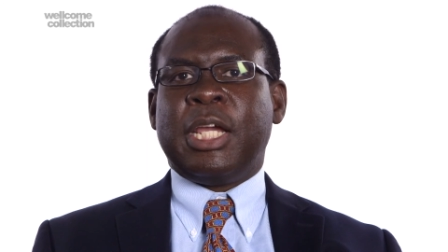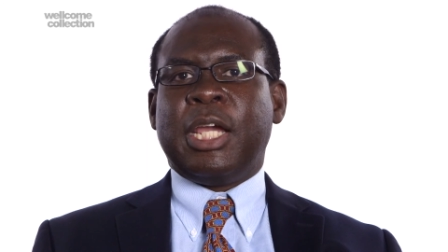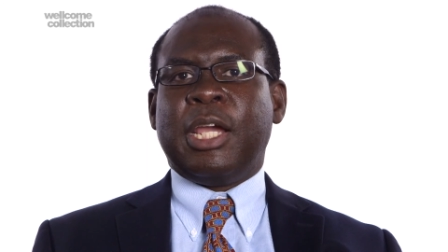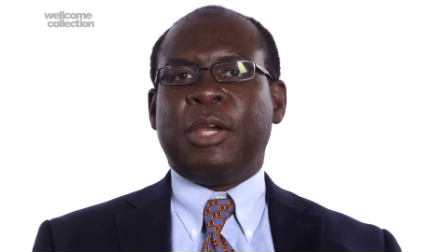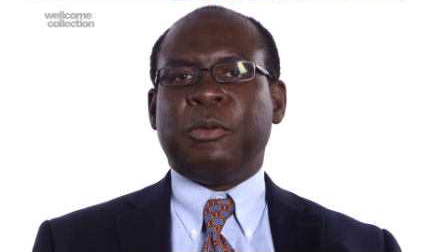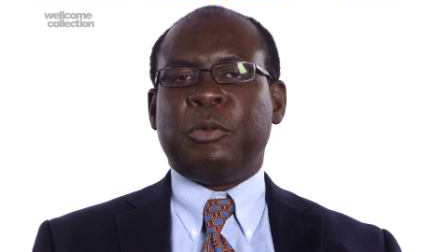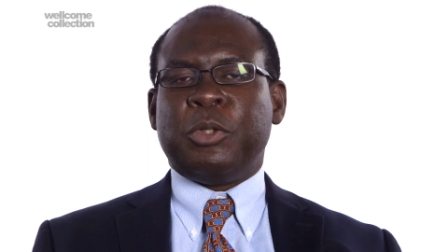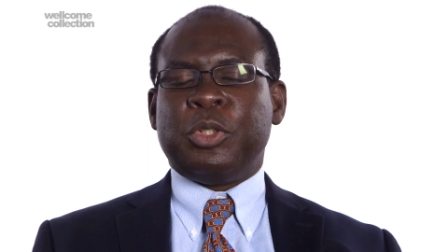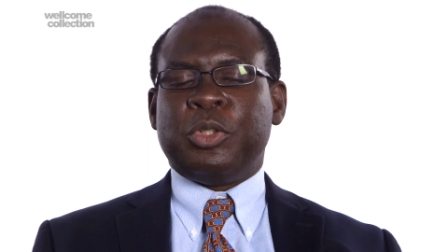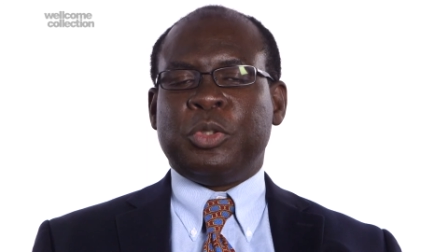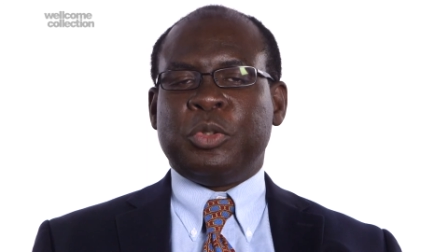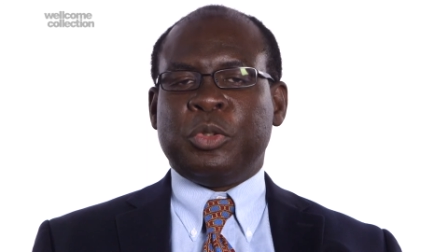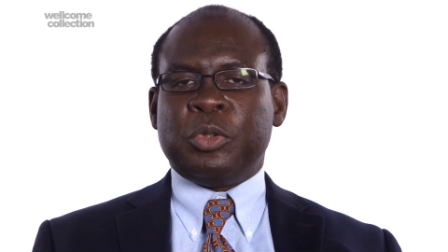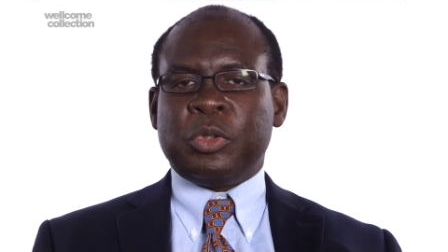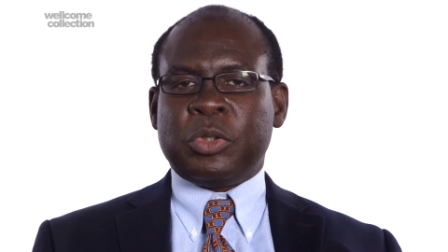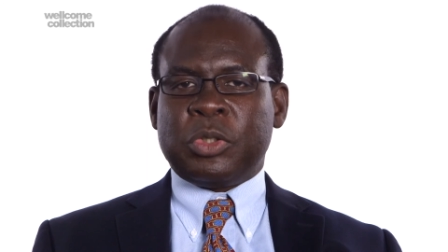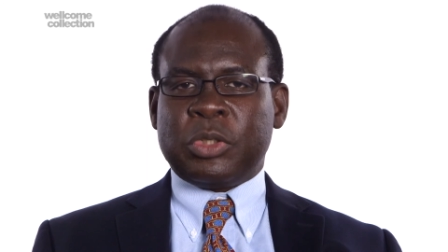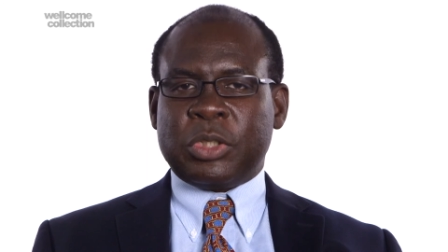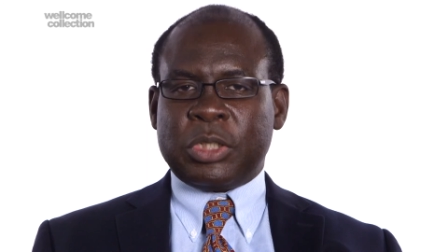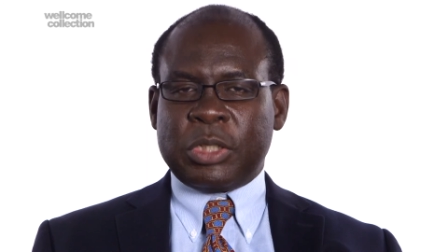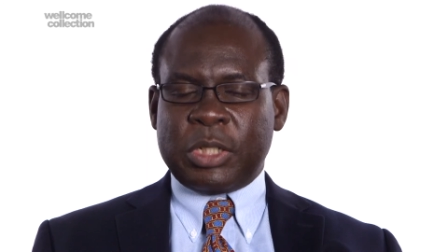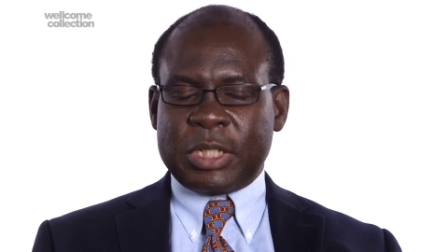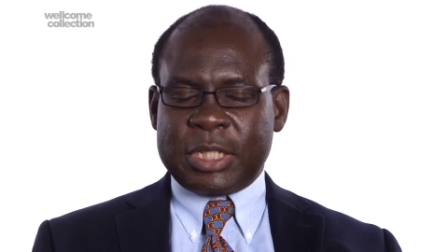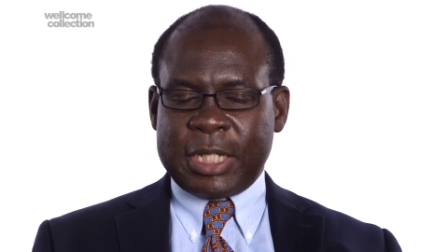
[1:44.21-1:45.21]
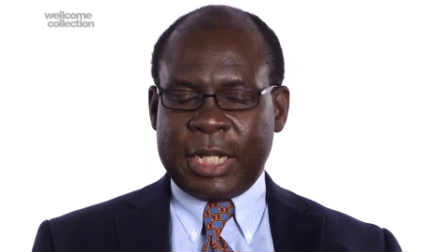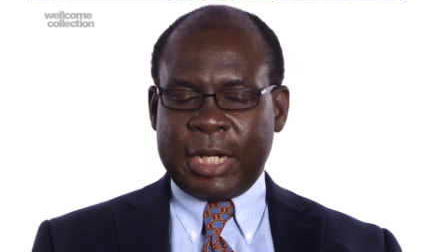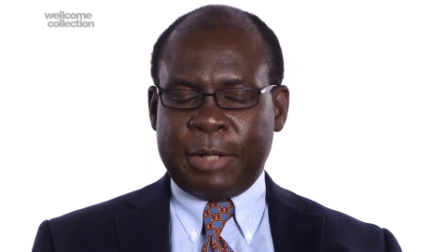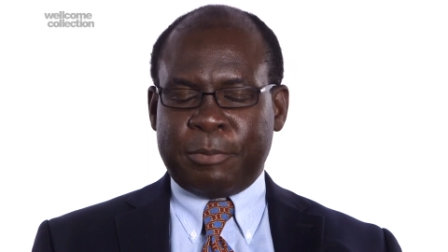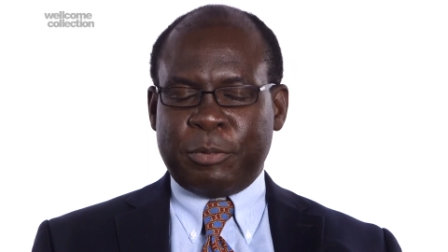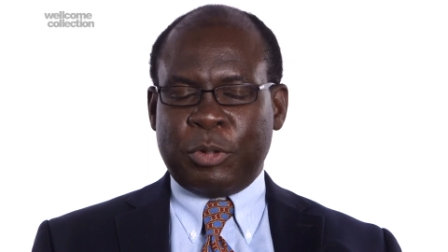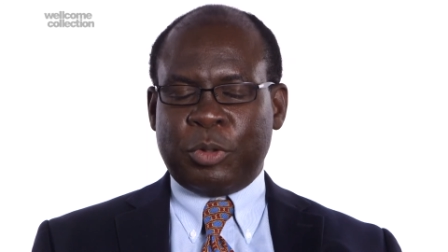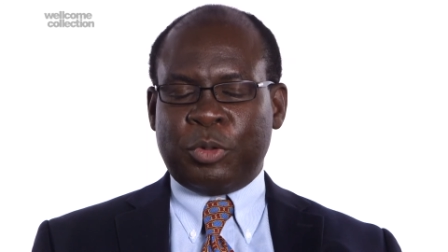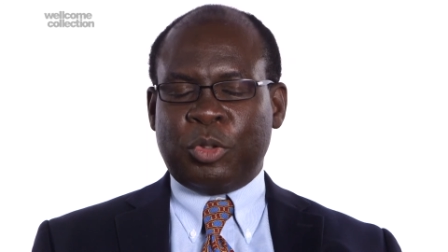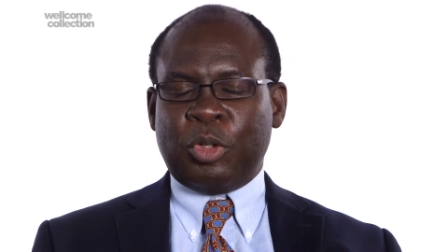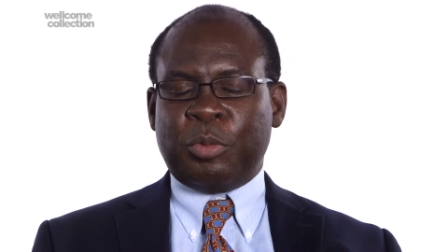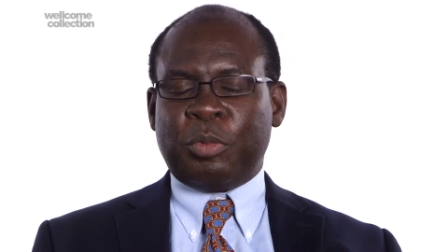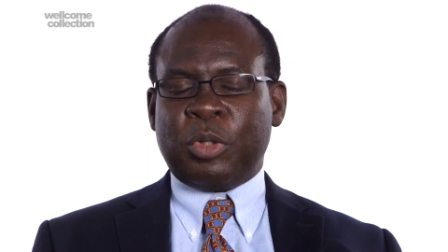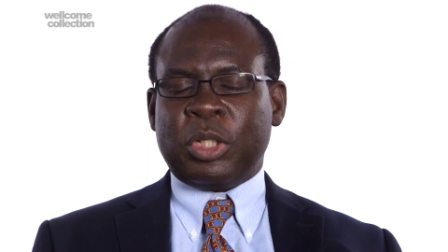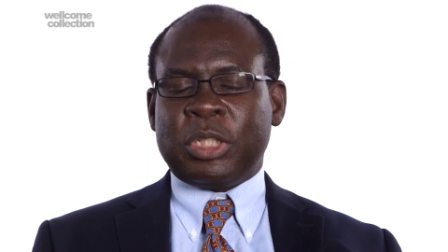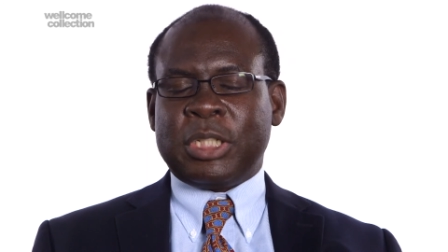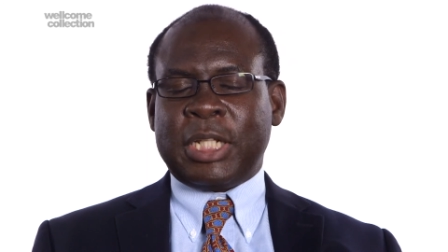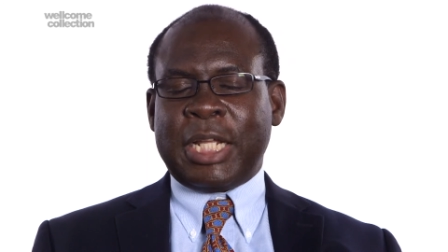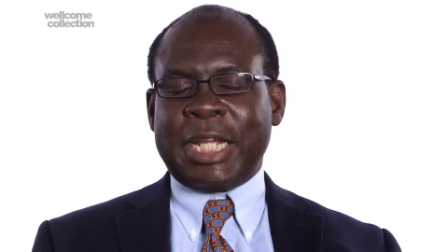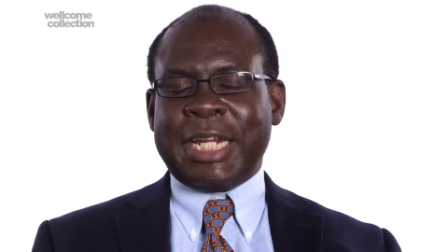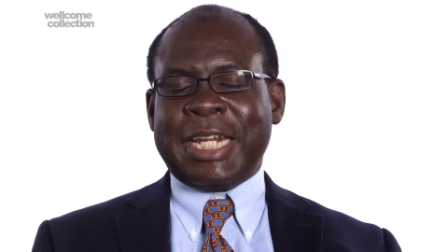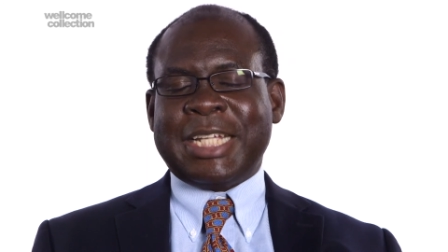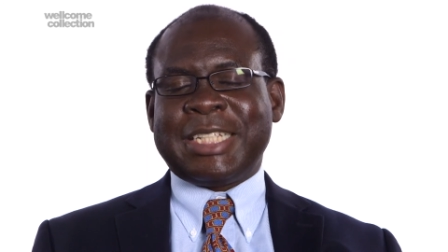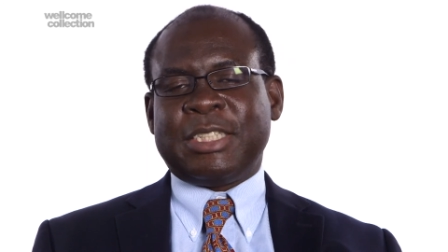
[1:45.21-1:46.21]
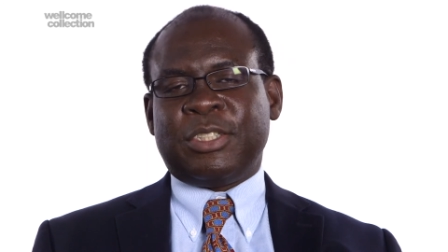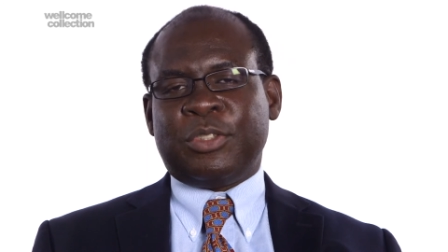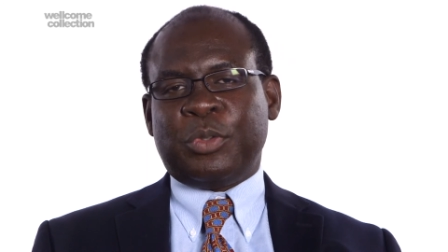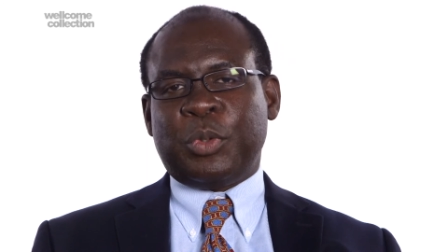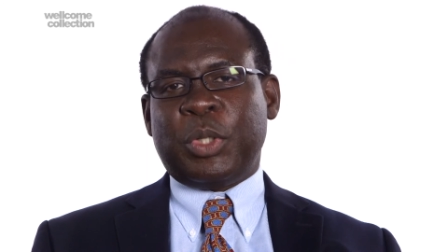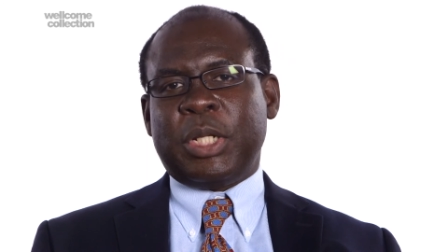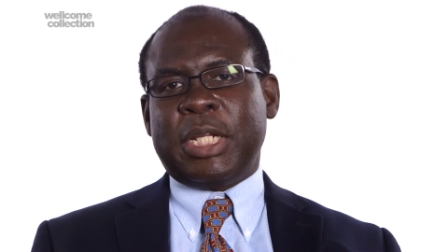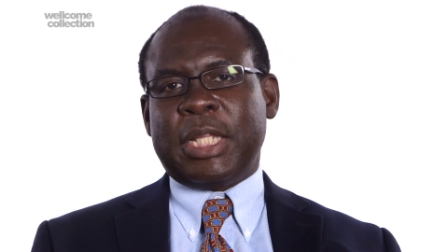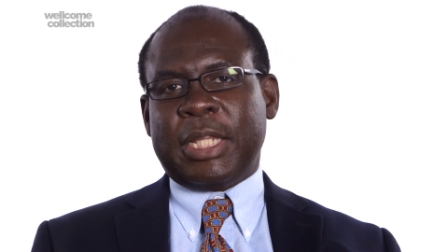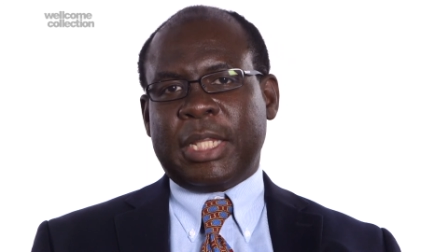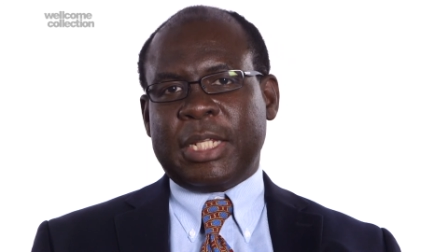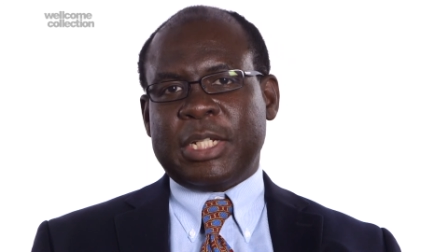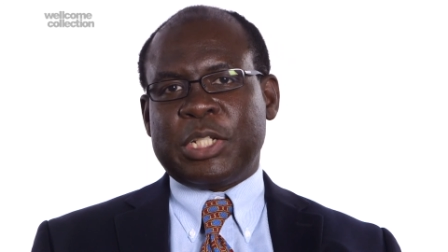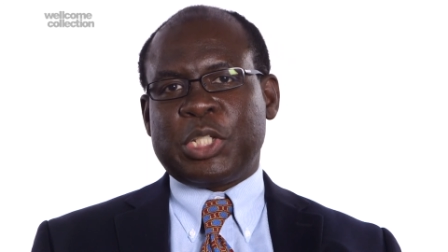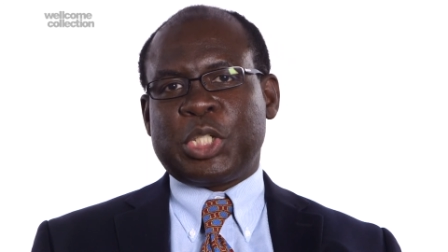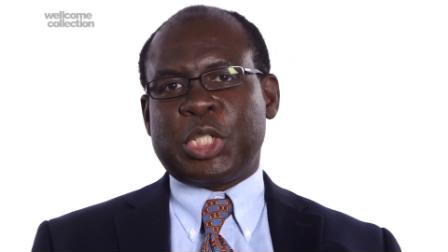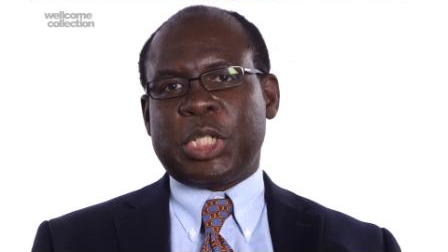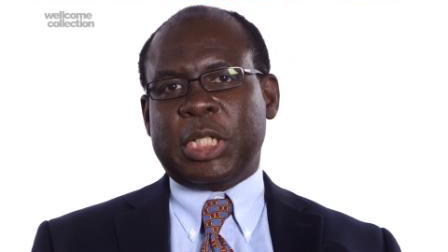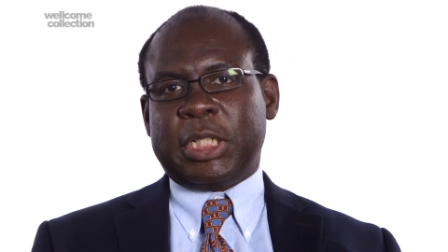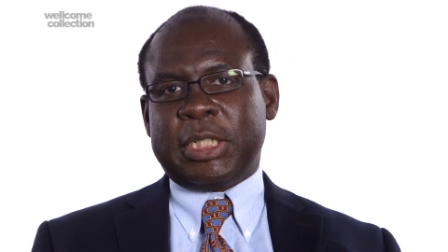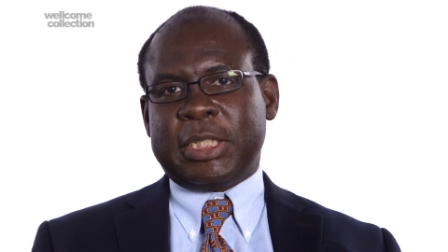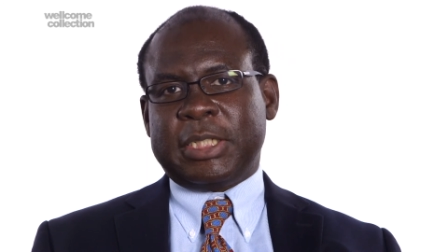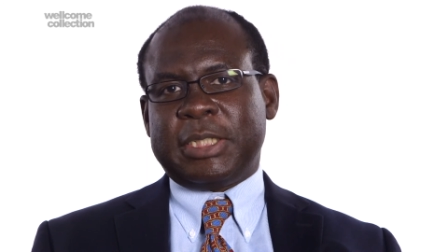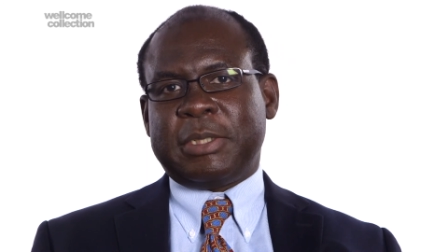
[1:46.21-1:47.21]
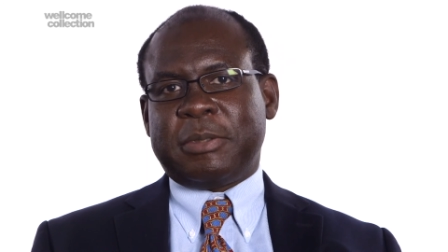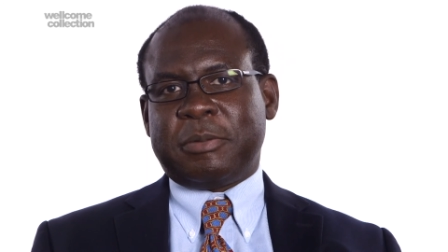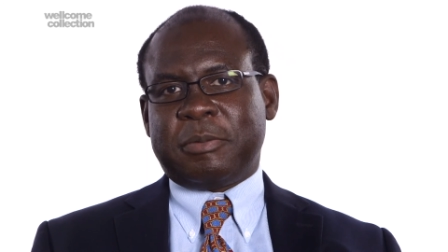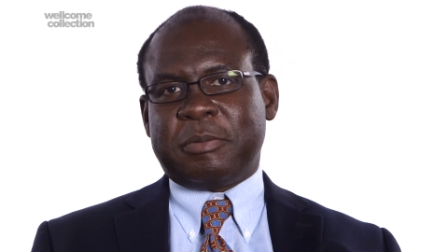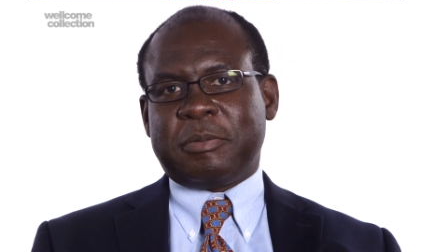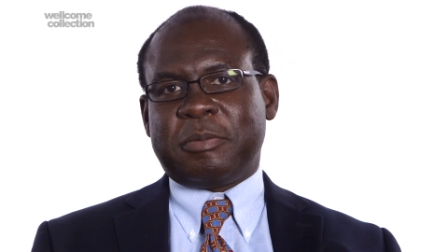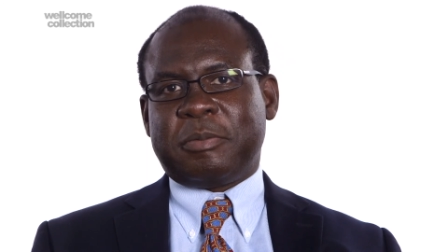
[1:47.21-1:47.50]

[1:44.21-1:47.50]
and we do set up the robot so that it doesn't do anything silly.